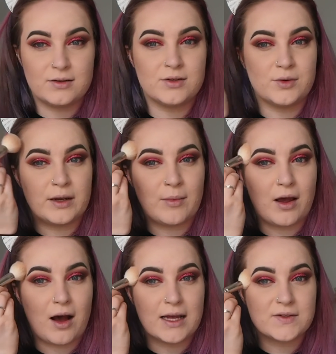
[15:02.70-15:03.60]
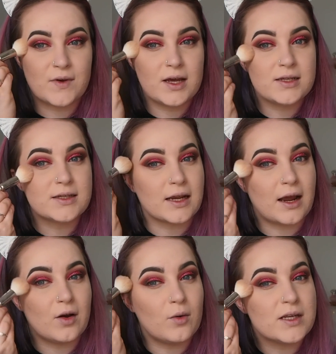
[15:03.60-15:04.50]
doing my eyes first. Like,
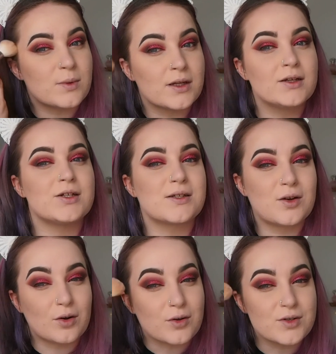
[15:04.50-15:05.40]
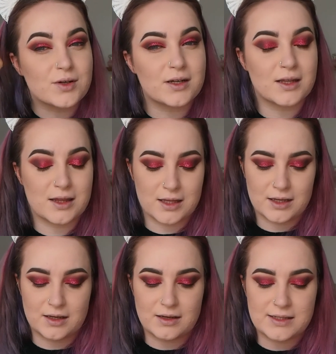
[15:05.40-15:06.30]
I always want to just contour
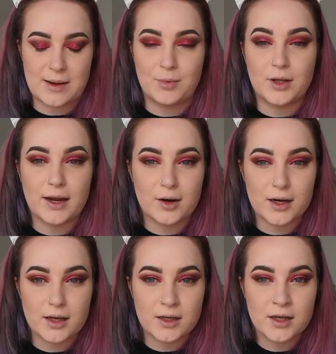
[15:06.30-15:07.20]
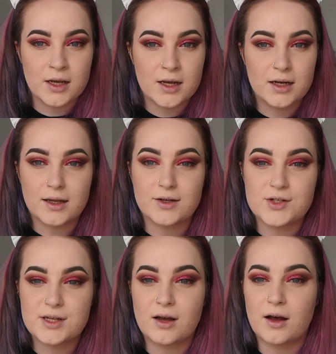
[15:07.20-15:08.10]
the temple area. I
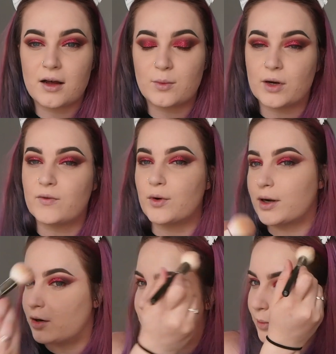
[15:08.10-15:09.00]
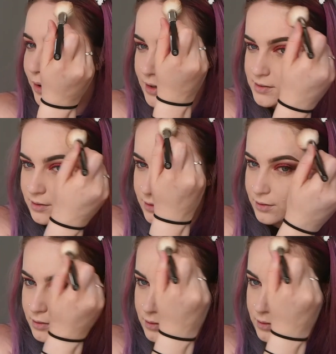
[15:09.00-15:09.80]
just can't when I've already got my brows on.